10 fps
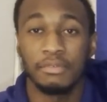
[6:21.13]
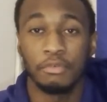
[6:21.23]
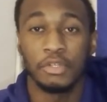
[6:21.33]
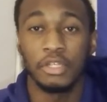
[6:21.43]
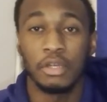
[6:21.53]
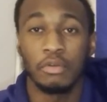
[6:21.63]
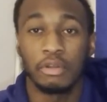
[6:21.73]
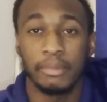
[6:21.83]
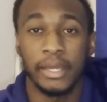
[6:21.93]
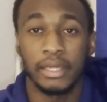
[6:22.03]
for a young
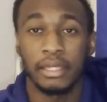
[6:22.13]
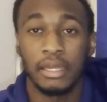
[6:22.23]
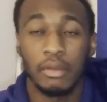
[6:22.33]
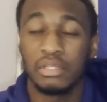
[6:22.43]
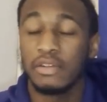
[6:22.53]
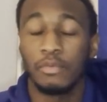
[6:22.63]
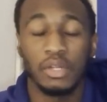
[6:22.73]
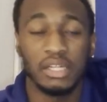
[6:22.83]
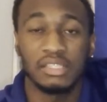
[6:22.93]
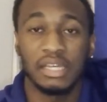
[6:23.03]
quarterback, whichever one
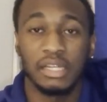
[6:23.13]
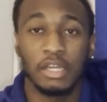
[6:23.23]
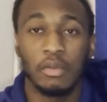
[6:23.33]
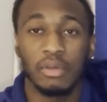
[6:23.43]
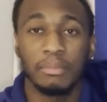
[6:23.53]
they decide to go with.